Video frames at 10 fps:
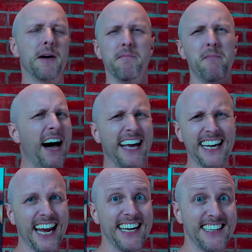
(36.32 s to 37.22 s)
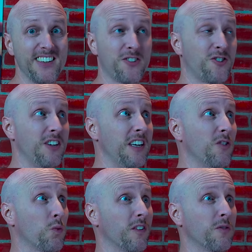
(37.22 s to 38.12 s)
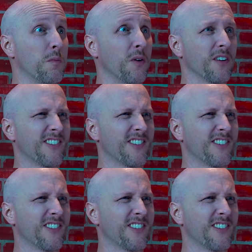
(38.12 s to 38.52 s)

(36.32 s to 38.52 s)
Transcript: but my 80s cheese was more